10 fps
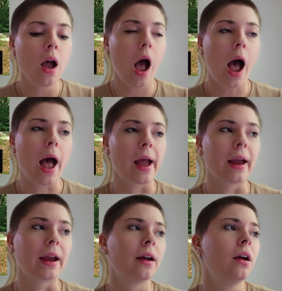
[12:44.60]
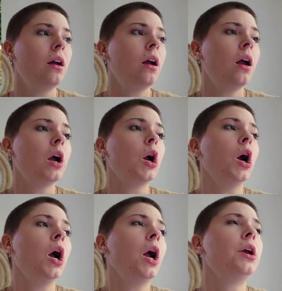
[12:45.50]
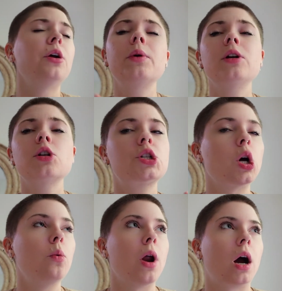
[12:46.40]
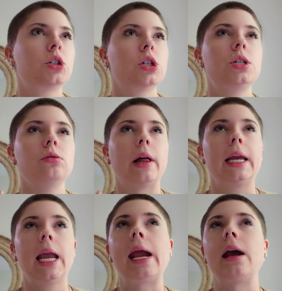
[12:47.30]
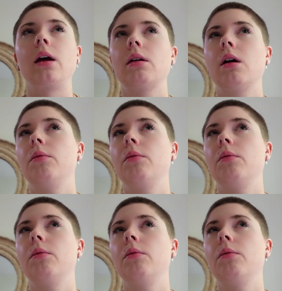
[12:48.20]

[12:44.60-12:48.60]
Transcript: You know when you're so nauseous you like can't